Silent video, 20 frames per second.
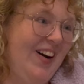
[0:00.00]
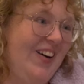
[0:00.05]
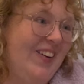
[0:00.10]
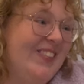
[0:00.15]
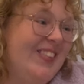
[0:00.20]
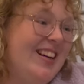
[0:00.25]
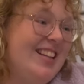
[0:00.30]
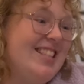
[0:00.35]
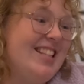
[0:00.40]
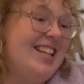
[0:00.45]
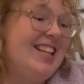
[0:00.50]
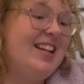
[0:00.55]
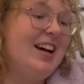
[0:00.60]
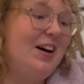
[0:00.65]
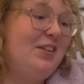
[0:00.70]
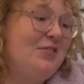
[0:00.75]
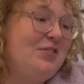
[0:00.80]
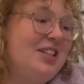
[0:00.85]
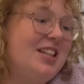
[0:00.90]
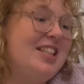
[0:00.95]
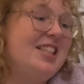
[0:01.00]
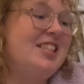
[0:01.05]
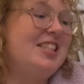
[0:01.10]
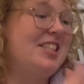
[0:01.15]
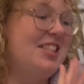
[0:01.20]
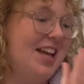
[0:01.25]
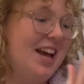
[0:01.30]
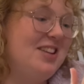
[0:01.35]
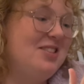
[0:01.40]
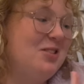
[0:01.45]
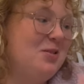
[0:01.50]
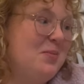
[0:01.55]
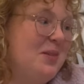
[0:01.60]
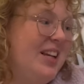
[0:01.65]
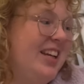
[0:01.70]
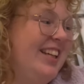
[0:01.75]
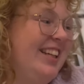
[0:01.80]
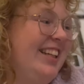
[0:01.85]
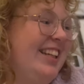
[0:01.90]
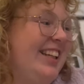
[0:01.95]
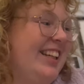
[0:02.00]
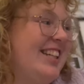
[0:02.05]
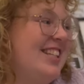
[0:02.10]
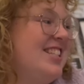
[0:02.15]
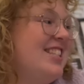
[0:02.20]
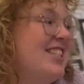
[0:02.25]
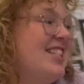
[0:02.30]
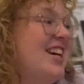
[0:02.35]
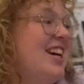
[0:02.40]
was enough to send me because